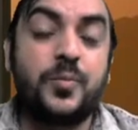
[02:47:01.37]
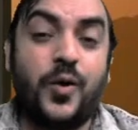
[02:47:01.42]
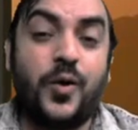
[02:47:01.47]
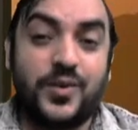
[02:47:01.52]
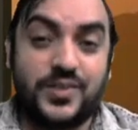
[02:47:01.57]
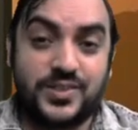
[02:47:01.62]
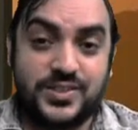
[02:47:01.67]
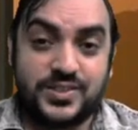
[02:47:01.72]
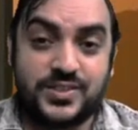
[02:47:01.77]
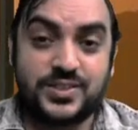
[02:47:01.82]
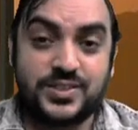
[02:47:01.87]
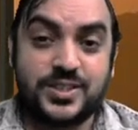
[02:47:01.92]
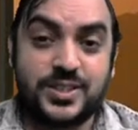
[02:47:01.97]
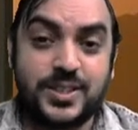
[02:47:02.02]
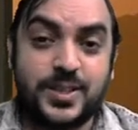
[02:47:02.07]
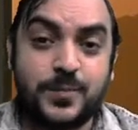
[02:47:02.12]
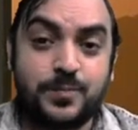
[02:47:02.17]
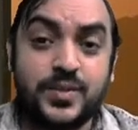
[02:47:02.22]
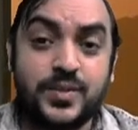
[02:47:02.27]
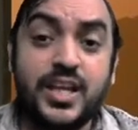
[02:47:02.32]
bonds.
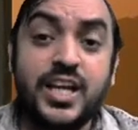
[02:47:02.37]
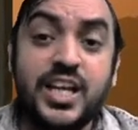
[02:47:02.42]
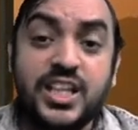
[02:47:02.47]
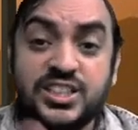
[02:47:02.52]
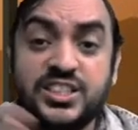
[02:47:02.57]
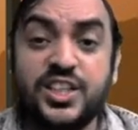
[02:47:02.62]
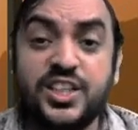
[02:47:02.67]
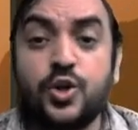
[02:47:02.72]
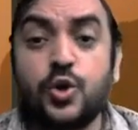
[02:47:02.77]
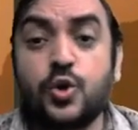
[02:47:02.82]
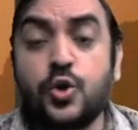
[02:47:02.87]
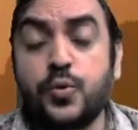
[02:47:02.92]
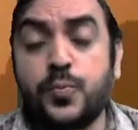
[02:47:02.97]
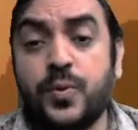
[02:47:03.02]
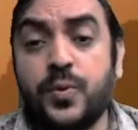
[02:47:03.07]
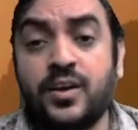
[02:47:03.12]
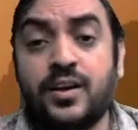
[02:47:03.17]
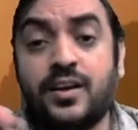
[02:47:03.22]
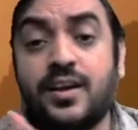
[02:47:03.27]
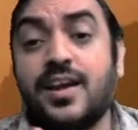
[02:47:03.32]
Zero
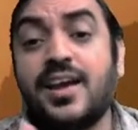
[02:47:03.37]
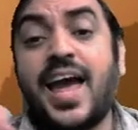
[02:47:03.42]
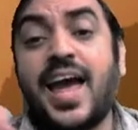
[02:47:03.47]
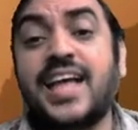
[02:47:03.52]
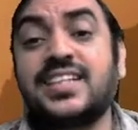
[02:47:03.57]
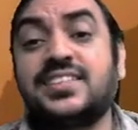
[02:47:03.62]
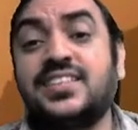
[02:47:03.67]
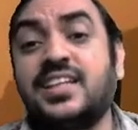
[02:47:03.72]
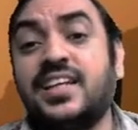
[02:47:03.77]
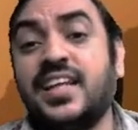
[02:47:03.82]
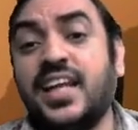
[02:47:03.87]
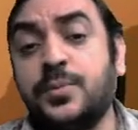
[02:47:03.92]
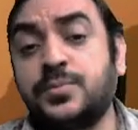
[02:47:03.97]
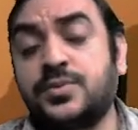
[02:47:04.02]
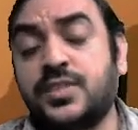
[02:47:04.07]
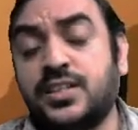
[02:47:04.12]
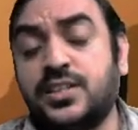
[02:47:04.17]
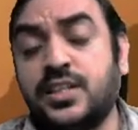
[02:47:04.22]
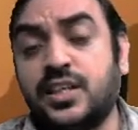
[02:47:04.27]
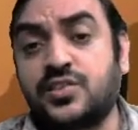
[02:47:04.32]
coupon, as the name
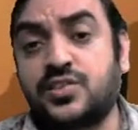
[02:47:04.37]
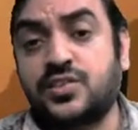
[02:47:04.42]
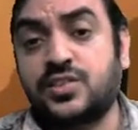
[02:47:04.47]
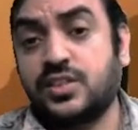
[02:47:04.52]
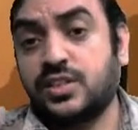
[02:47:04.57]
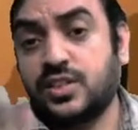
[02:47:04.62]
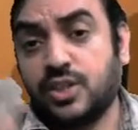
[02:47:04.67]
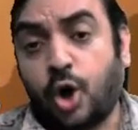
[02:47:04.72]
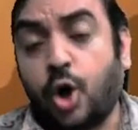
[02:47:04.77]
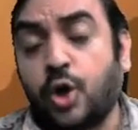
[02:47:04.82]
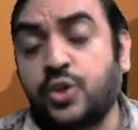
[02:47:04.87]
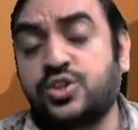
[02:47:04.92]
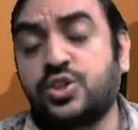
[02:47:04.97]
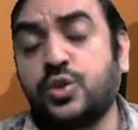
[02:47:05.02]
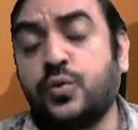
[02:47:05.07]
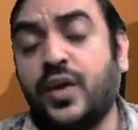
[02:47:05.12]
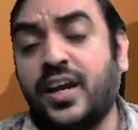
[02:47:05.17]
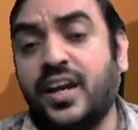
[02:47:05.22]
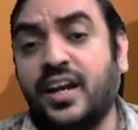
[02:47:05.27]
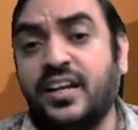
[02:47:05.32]
suggests,
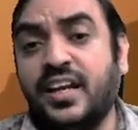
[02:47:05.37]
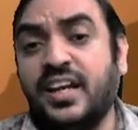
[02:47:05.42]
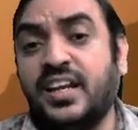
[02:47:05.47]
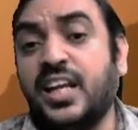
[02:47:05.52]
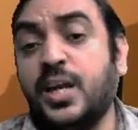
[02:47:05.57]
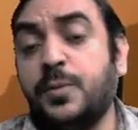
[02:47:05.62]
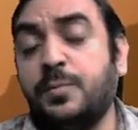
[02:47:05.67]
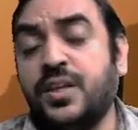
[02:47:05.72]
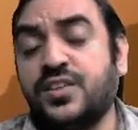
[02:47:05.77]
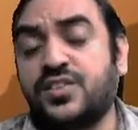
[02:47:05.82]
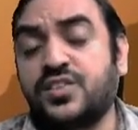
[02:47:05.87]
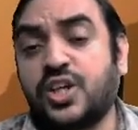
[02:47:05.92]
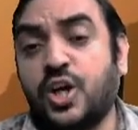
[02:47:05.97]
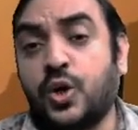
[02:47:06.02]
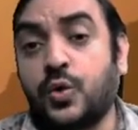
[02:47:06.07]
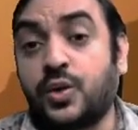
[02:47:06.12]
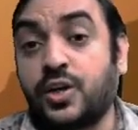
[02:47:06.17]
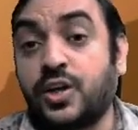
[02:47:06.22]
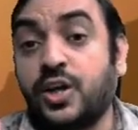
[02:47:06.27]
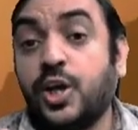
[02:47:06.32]
also variety deep
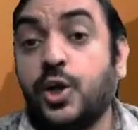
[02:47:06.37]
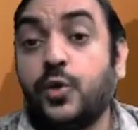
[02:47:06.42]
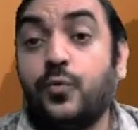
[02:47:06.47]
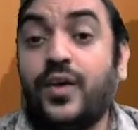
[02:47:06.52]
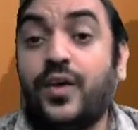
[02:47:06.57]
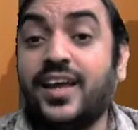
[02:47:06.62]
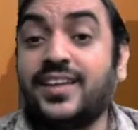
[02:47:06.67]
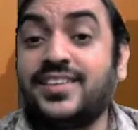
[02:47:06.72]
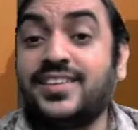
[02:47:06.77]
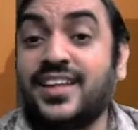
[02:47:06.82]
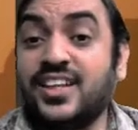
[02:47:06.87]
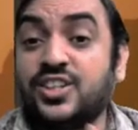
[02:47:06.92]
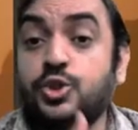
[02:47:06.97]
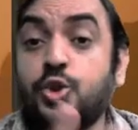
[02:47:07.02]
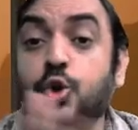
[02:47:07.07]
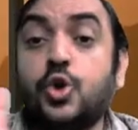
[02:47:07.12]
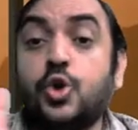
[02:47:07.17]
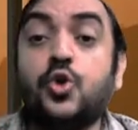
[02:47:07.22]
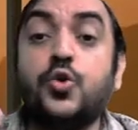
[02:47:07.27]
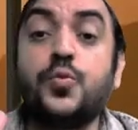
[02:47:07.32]
discount, where there is
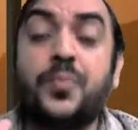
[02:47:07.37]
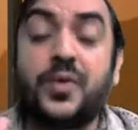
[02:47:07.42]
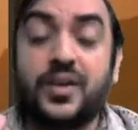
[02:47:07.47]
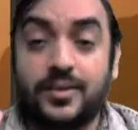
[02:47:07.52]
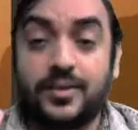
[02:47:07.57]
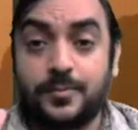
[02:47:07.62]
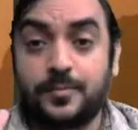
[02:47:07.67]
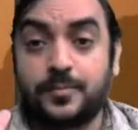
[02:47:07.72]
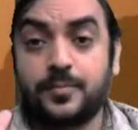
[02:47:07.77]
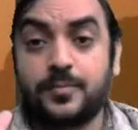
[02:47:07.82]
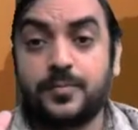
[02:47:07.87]
no coupon.